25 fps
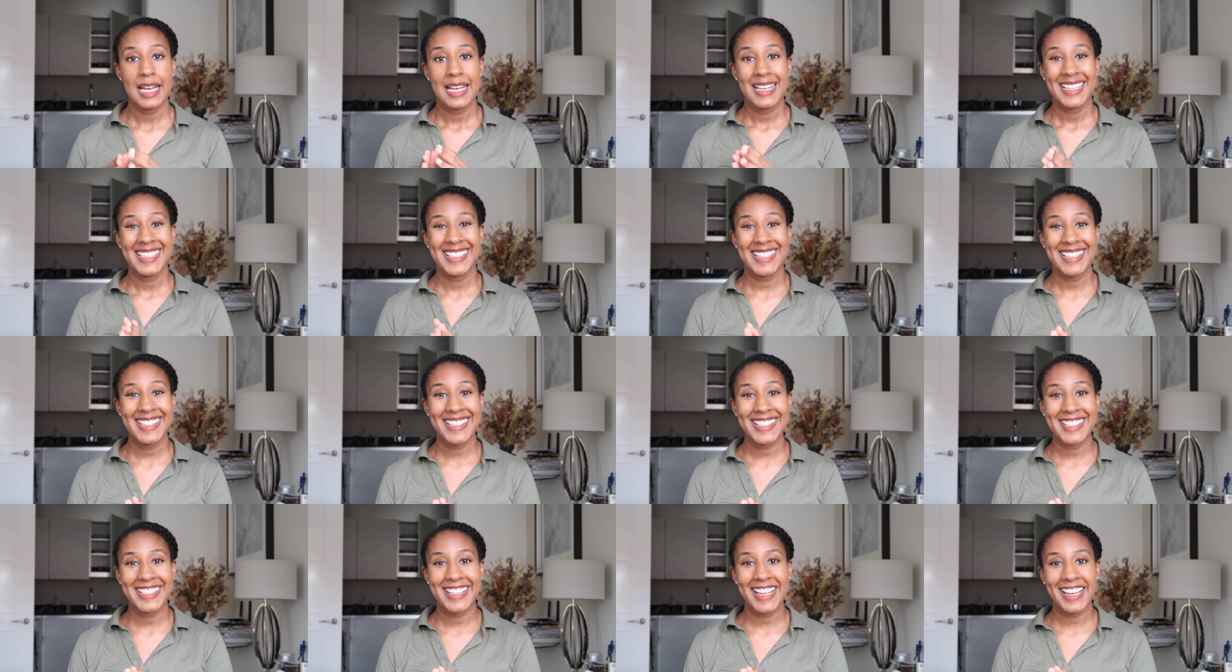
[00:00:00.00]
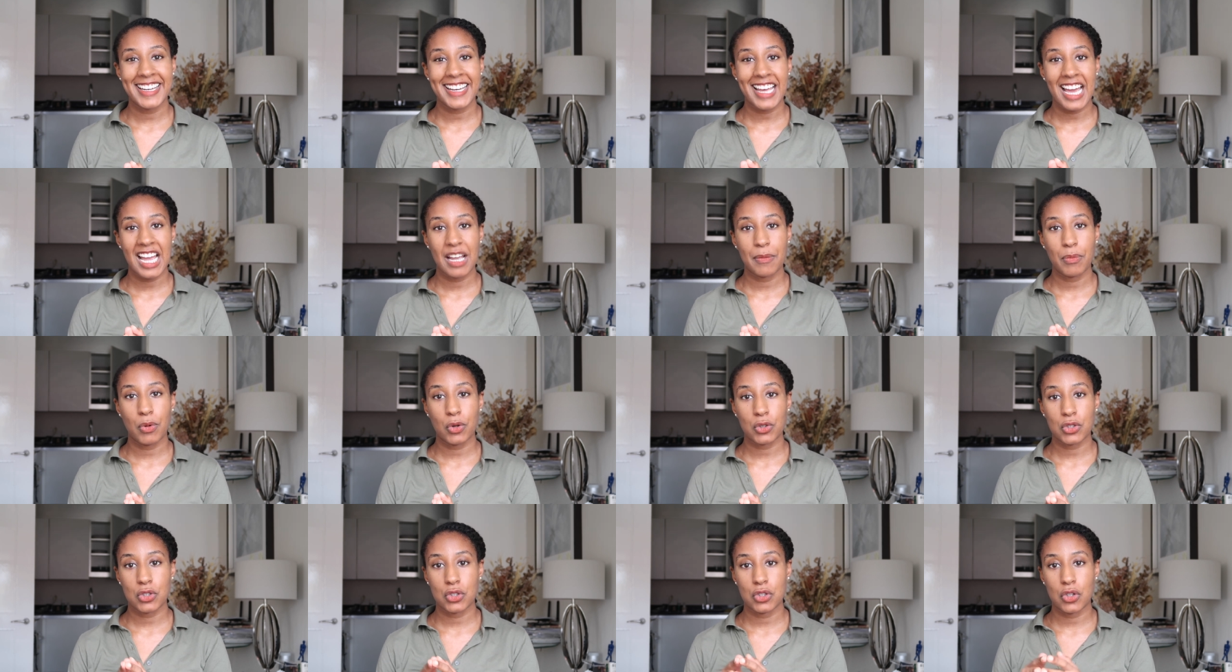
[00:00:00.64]
Since then, I
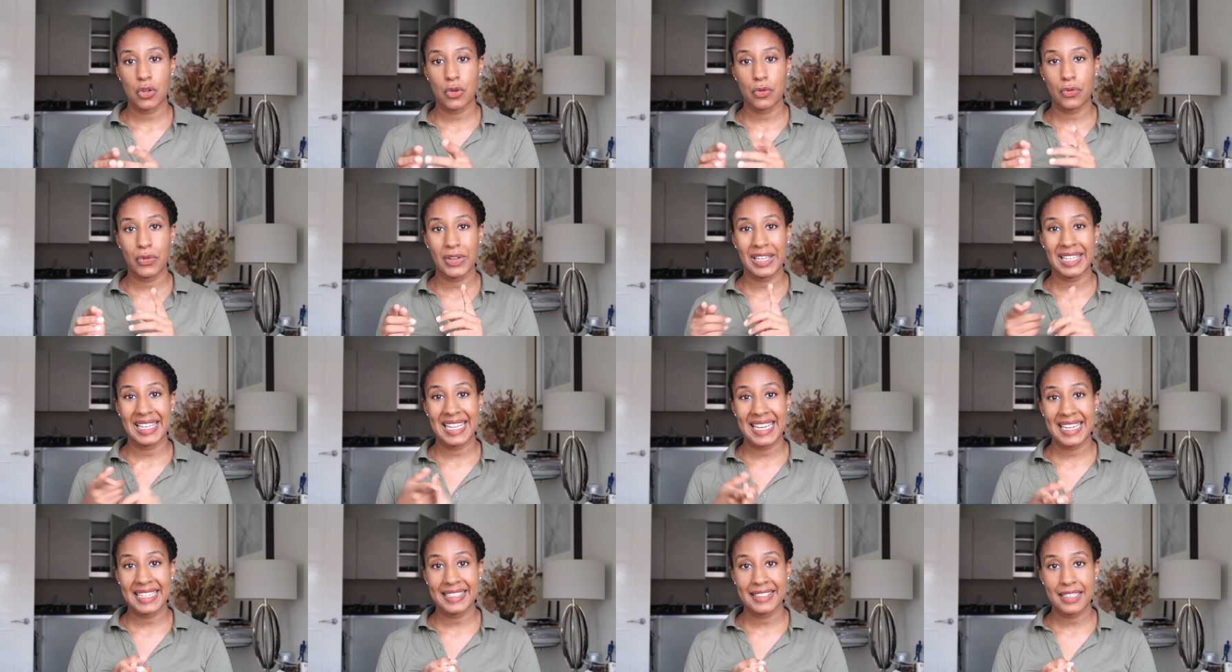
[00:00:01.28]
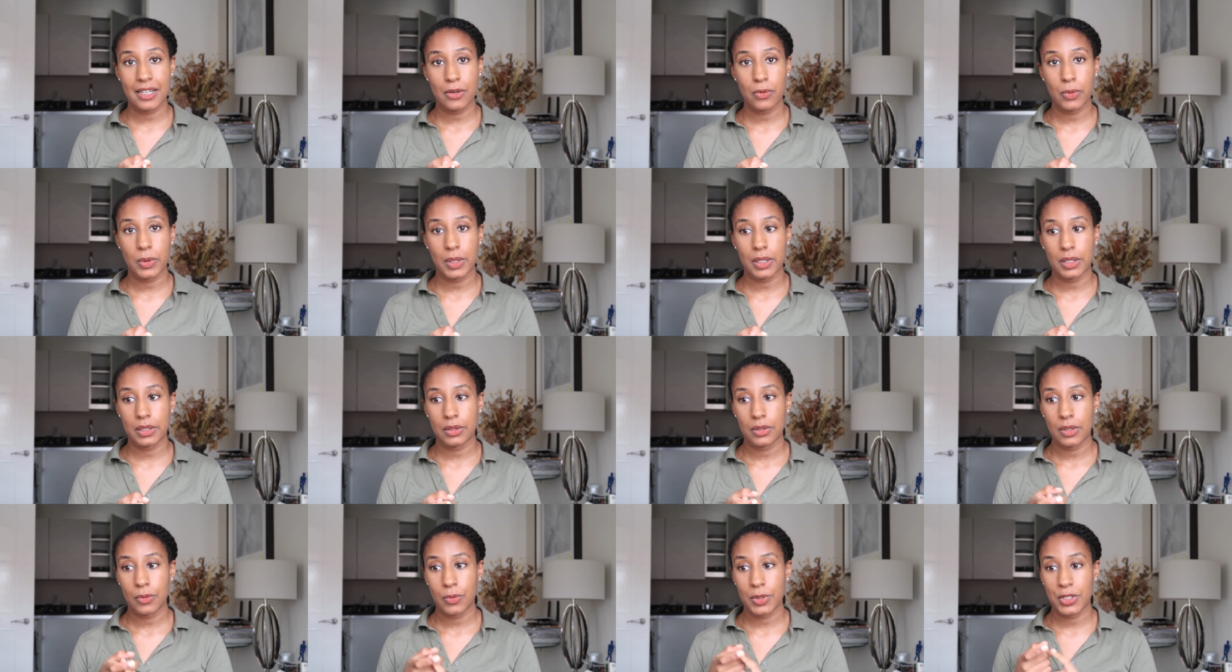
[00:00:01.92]
bought the Veleda
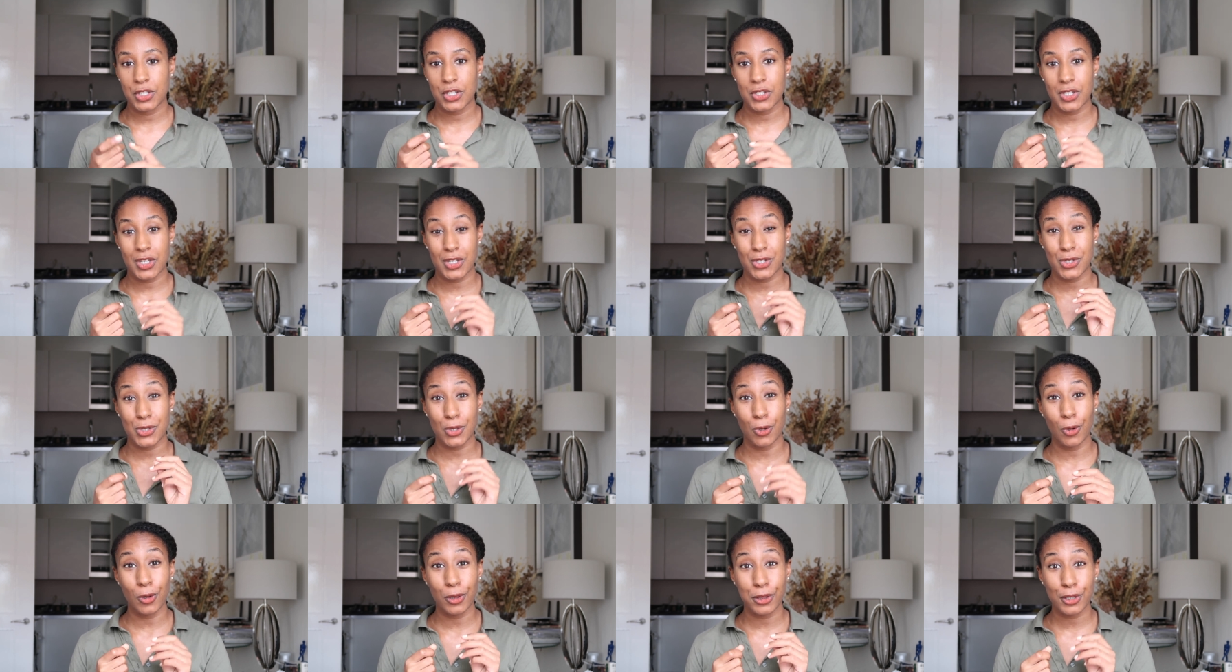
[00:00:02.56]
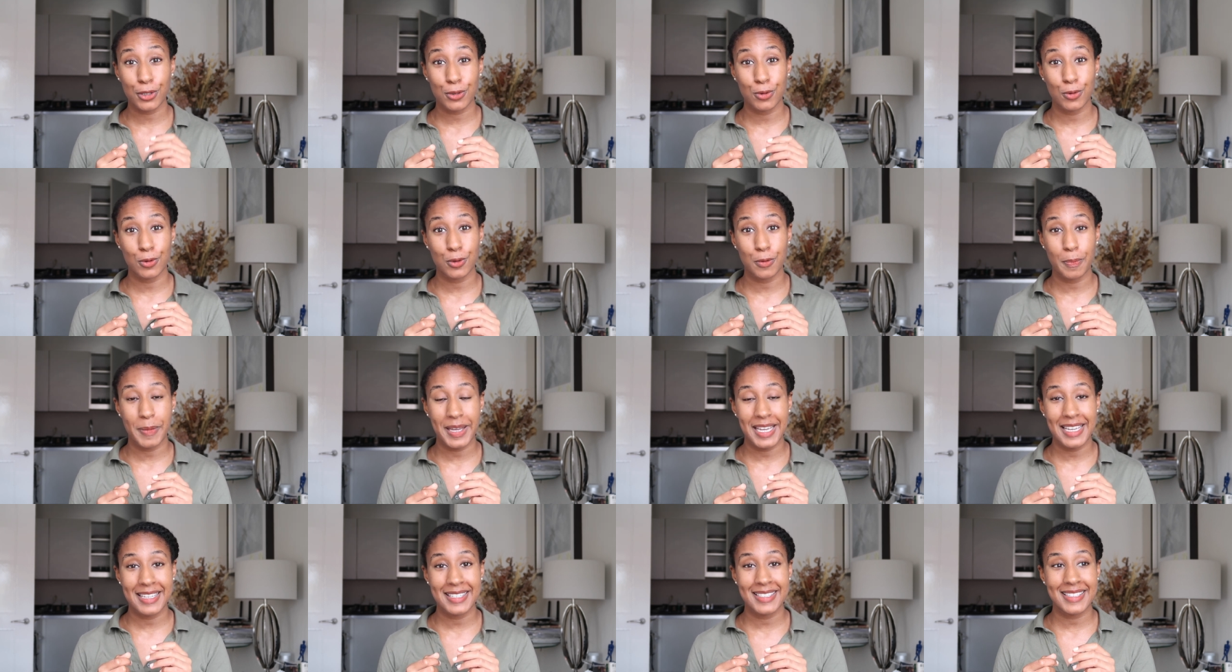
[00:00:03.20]
one, which is a salt
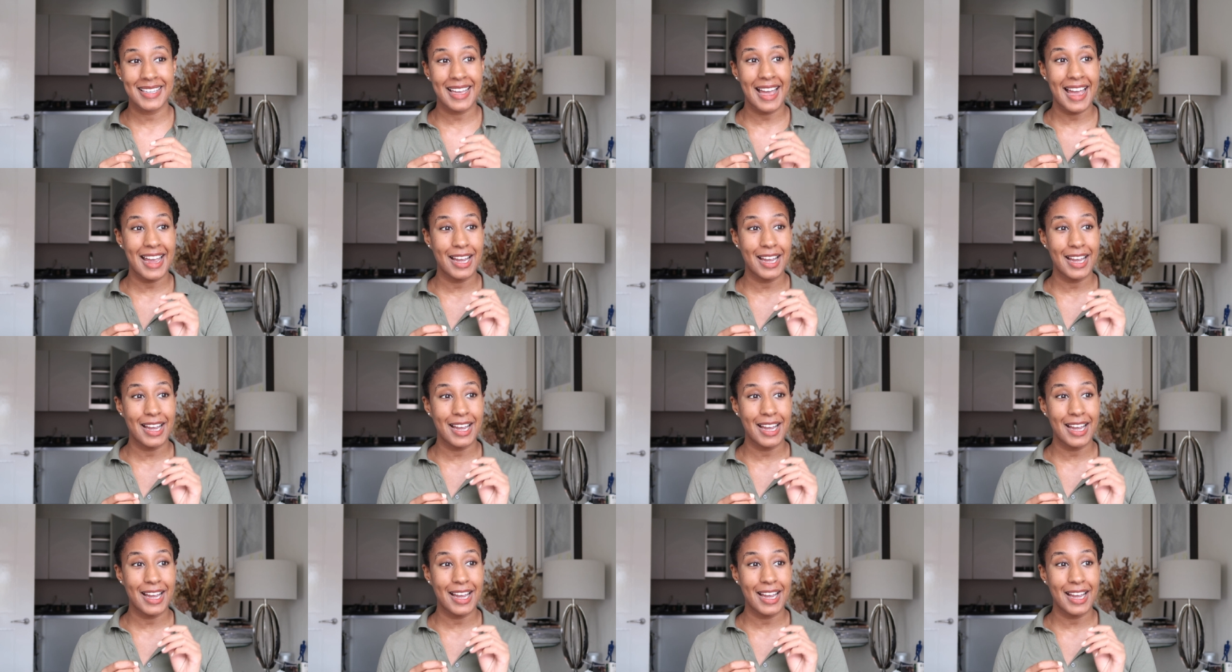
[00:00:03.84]
toothpaste.